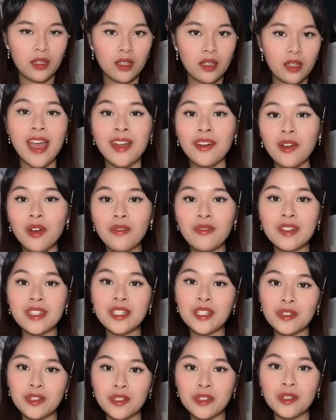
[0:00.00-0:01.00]
And hopefully
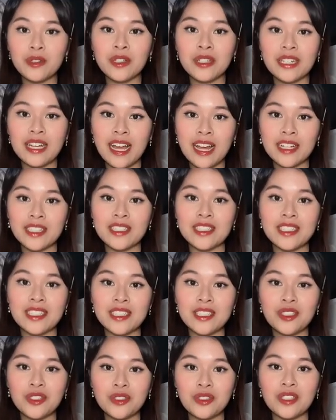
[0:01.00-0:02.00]
your glue gun actually
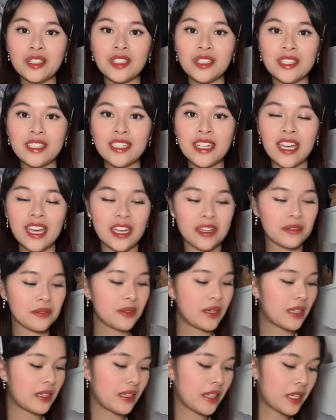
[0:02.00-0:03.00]
chooses to stand,
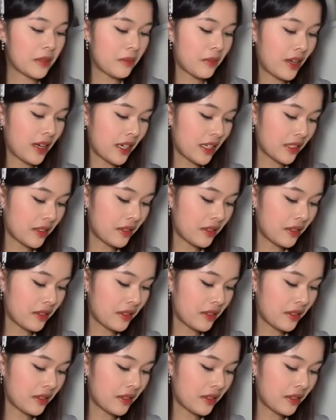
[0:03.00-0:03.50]
unlike mine.